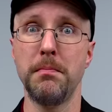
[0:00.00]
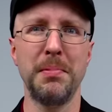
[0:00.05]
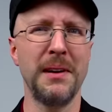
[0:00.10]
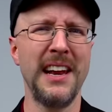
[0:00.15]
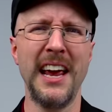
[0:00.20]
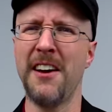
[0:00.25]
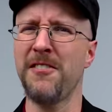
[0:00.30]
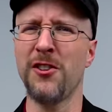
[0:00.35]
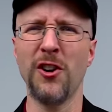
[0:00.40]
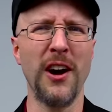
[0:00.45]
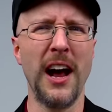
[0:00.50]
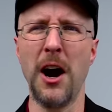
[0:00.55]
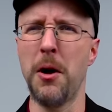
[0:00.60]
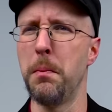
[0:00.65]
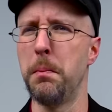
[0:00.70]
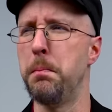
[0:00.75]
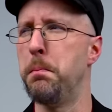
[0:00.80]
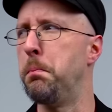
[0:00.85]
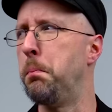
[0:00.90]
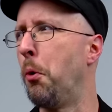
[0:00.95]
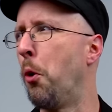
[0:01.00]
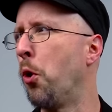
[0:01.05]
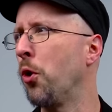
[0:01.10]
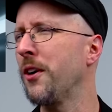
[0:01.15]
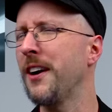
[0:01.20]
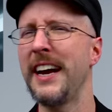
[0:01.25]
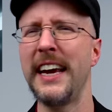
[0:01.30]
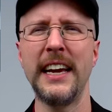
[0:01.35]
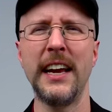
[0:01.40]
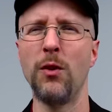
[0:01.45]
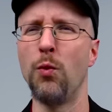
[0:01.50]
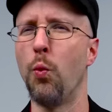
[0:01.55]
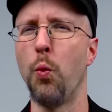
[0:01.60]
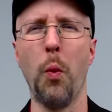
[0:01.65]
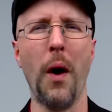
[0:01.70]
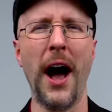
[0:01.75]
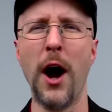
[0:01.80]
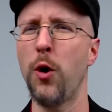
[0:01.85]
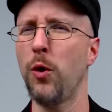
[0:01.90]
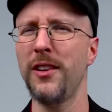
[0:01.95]
But after how boring and
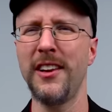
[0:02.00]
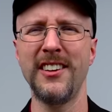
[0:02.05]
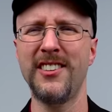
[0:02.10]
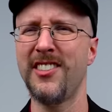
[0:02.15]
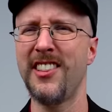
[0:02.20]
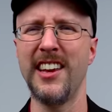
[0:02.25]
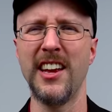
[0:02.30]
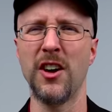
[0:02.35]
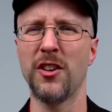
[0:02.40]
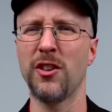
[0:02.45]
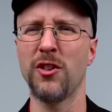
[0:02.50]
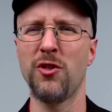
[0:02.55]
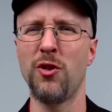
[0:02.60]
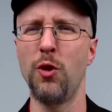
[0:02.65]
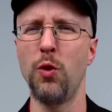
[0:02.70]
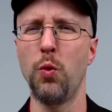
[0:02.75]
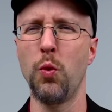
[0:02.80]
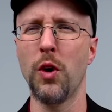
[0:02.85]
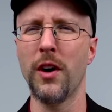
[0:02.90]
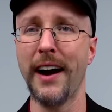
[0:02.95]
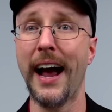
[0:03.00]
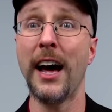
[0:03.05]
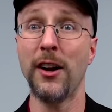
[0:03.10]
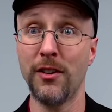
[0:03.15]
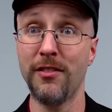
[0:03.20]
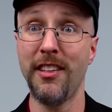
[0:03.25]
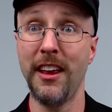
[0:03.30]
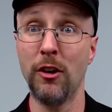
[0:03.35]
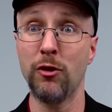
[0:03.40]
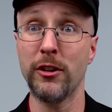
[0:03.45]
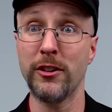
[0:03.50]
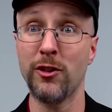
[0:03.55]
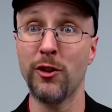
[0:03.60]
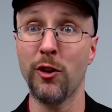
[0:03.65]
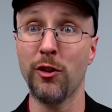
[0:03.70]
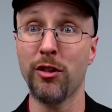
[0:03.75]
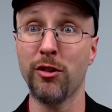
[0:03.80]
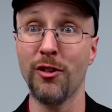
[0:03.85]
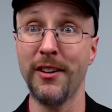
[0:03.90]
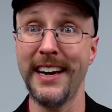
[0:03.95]
wowless the other two were out of the
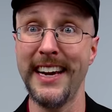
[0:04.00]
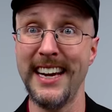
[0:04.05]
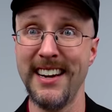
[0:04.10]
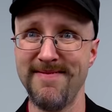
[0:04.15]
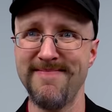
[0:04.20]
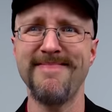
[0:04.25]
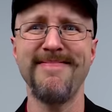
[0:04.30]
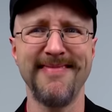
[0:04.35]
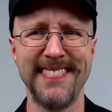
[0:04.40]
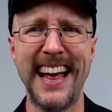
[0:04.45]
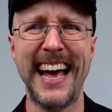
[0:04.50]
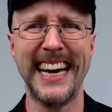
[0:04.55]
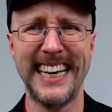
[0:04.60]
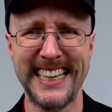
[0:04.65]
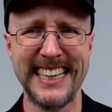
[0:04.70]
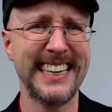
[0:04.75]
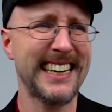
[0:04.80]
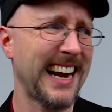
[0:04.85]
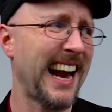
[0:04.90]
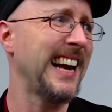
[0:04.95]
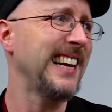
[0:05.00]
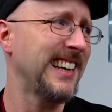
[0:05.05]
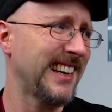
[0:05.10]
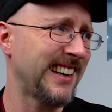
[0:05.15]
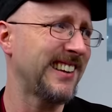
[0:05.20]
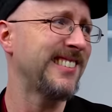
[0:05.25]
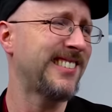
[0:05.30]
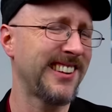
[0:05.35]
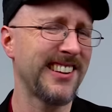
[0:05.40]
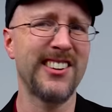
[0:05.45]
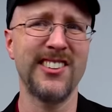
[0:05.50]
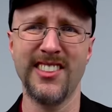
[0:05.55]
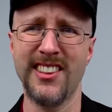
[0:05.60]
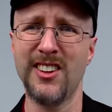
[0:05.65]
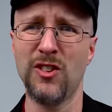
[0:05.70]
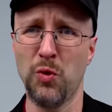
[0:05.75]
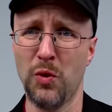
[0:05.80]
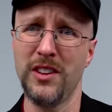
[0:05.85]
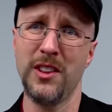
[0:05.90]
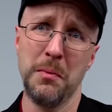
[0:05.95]
original three, I kinda consider
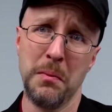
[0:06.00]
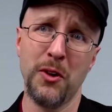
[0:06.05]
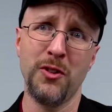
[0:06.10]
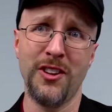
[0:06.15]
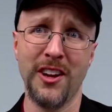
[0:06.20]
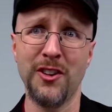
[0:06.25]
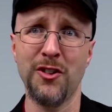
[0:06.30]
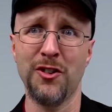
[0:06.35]
this one the most